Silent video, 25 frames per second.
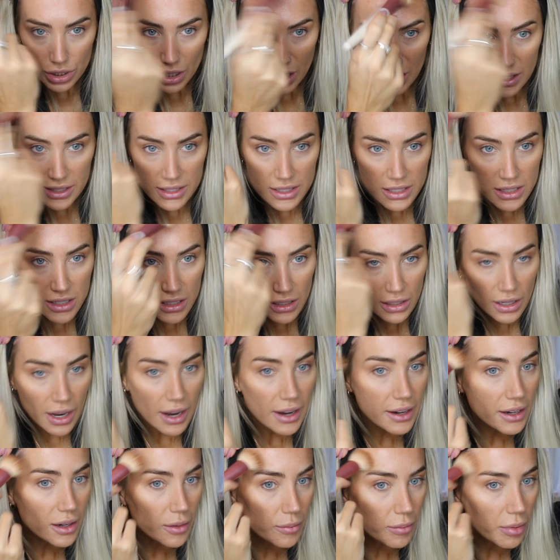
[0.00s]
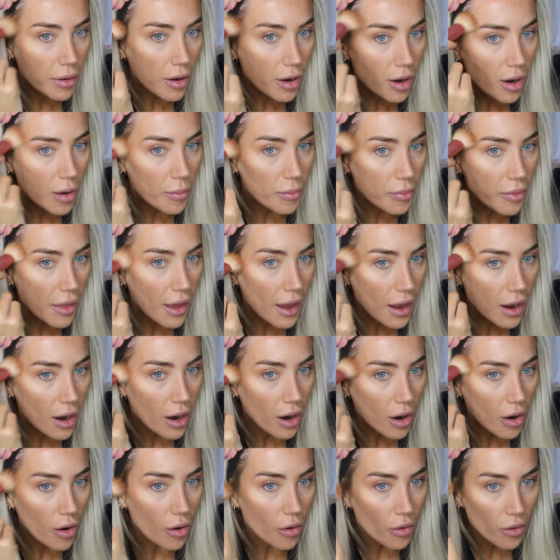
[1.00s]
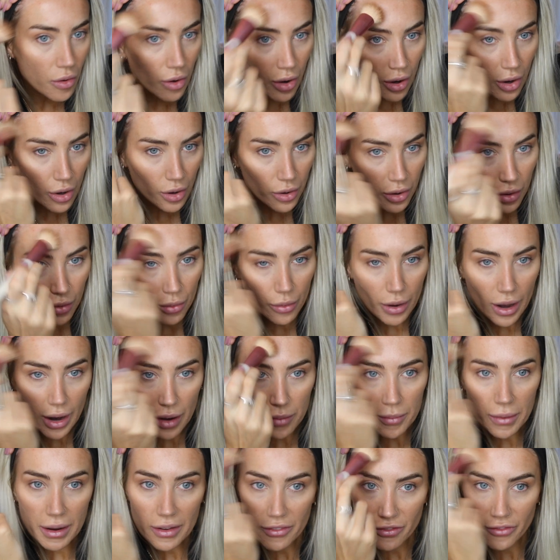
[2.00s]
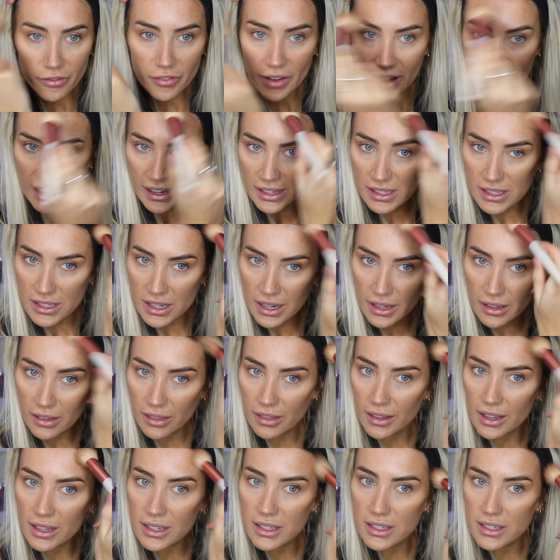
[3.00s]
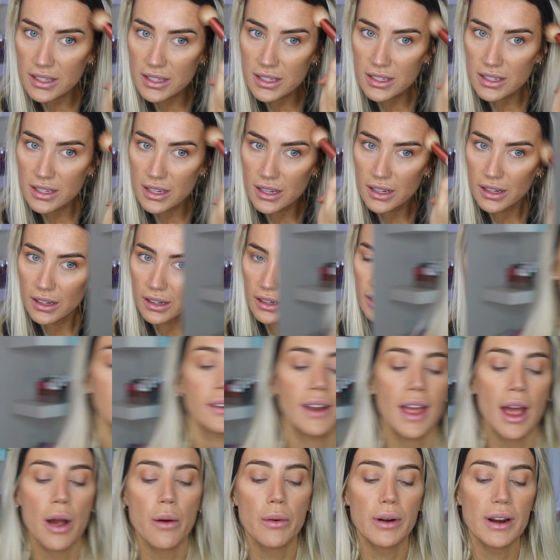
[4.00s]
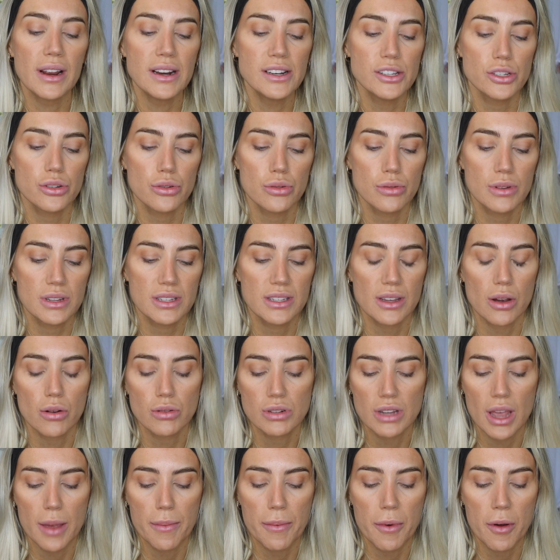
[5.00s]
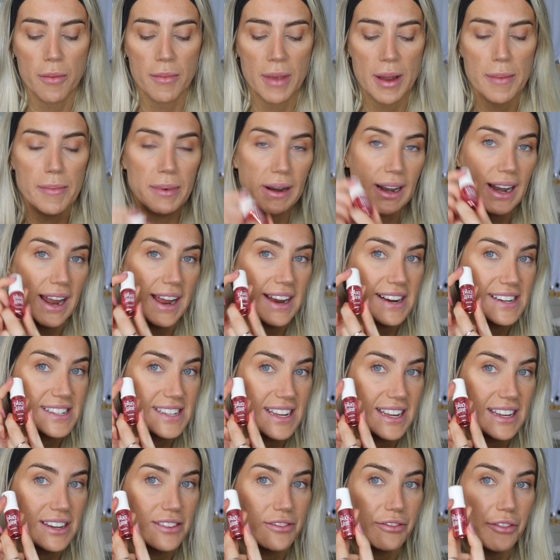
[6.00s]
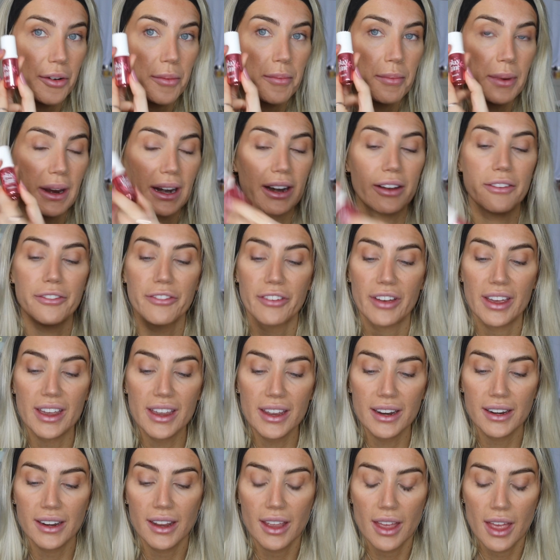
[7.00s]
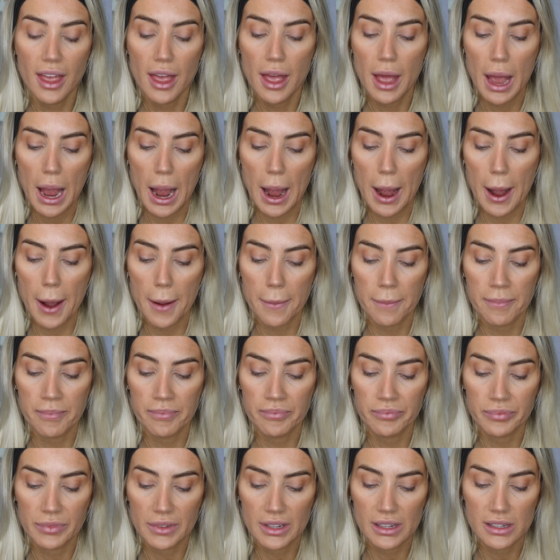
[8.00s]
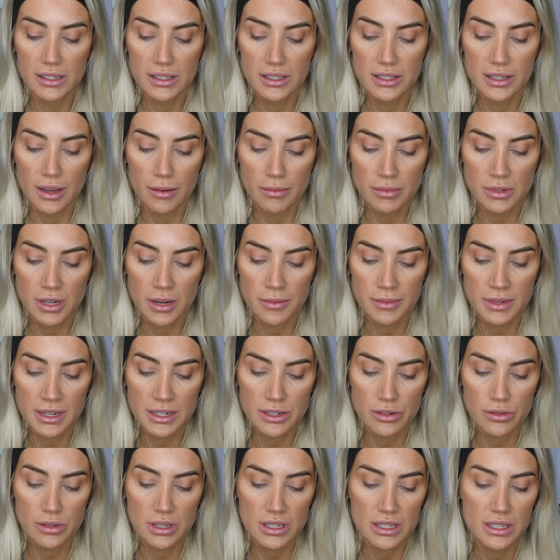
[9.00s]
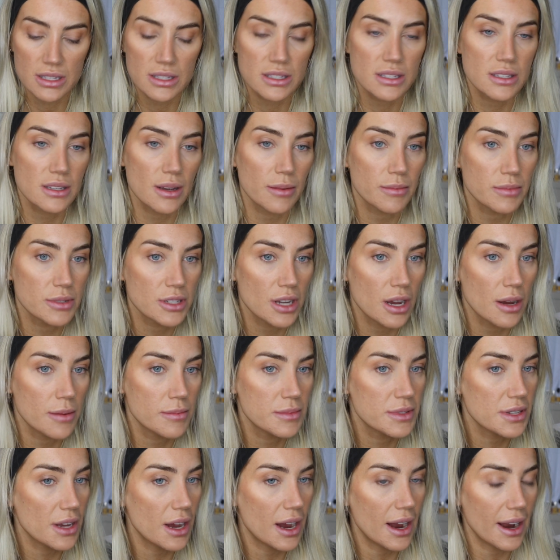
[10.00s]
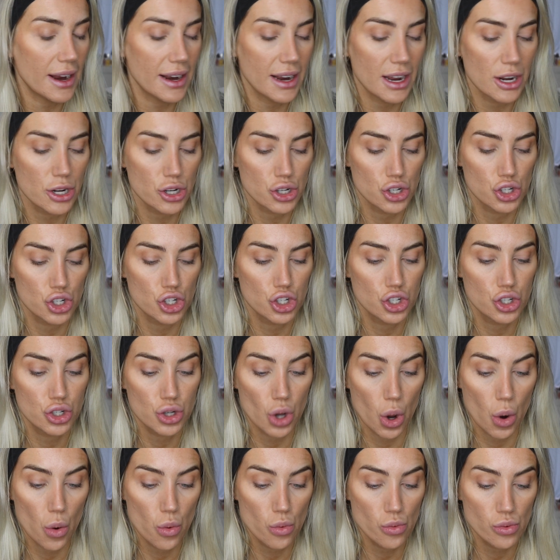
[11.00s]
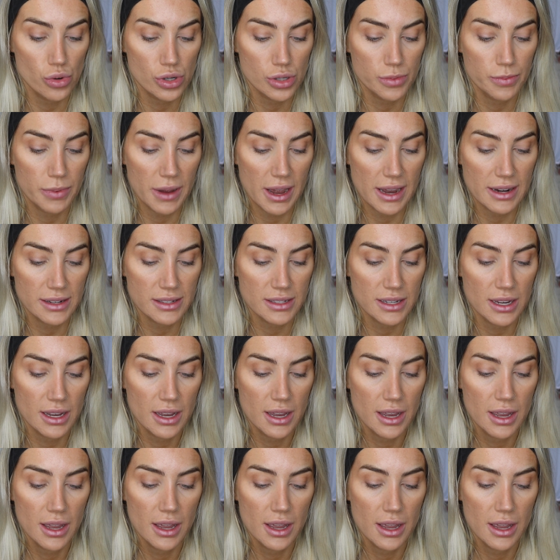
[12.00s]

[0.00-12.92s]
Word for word: Just like pop that on and around my face like this. Now what I do is I'll tap on my Play Tint from Benefit. Sometimes I do this and sometimes I don't, but